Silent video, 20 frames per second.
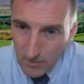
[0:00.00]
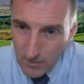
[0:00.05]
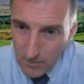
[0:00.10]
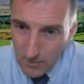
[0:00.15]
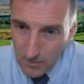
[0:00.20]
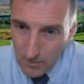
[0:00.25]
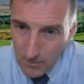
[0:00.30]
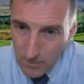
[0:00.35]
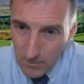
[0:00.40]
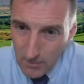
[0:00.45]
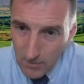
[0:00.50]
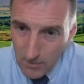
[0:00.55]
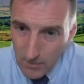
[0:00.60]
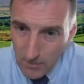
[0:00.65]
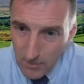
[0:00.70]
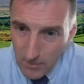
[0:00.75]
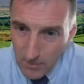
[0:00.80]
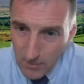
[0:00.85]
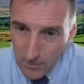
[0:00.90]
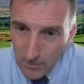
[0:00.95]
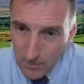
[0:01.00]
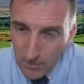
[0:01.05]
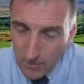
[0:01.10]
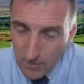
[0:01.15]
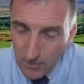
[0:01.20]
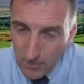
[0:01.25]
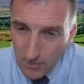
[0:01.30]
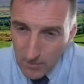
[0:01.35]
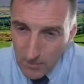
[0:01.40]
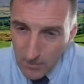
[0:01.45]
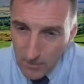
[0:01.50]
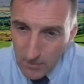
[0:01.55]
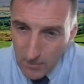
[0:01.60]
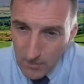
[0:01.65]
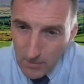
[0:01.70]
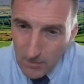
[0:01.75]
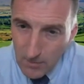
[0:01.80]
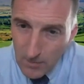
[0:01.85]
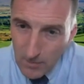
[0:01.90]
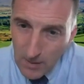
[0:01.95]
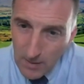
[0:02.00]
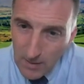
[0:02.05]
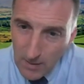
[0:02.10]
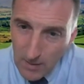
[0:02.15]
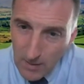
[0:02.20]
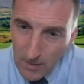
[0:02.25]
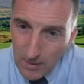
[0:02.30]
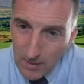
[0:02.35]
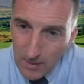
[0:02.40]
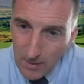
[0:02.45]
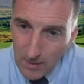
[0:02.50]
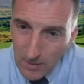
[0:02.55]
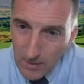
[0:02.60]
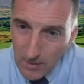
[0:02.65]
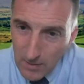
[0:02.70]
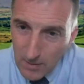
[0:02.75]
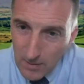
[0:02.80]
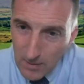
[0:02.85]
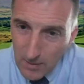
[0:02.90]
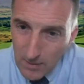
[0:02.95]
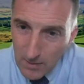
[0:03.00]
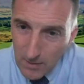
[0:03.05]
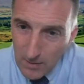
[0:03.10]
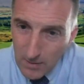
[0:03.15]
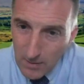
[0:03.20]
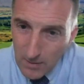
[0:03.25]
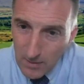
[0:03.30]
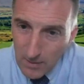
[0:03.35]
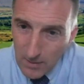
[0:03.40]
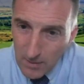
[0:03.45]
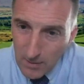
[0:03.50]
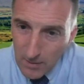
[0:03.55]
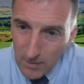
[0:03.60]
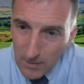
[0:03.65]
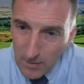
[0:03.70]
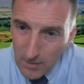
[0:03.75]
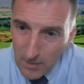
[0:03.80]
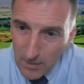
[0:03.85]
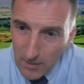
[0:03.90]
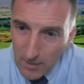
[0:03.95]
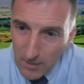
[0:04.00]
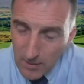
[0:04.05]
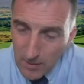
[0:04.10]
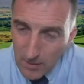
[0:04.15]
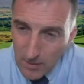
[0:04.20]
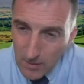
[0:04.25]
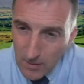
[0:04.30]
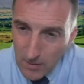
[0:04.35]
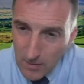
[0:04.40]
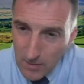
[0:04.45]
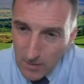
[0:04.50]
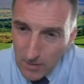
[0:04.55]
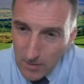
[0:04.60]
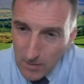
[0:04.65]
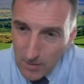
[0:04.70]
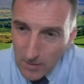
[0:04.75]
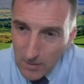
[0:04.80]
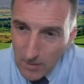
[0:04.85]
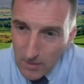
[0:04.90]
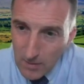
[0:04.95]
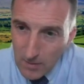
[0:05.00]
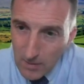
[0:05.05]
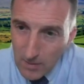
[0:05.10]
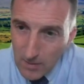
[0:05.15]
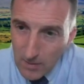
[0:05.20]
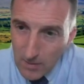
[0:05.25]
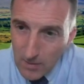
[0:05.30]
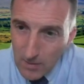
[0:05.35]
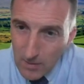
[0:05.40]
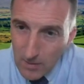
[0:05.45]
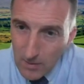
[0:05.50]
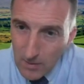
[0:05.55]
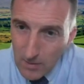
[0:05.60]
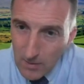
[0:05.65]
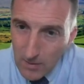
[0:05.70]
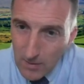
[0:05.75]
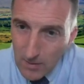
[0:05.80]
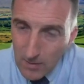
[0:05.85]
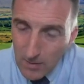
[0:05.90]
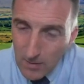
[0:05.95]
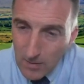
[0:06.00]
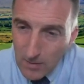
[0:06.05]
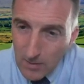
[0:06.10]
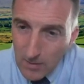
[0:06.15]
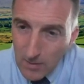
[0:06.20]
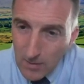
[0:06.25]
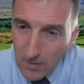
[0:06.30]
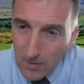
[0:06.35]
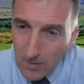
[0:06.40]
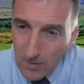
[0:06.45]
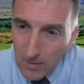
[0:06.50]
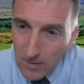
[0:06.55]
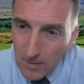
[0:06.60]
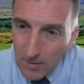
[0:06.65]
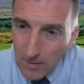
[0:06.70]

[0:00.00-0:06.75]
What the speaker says: (not speaking)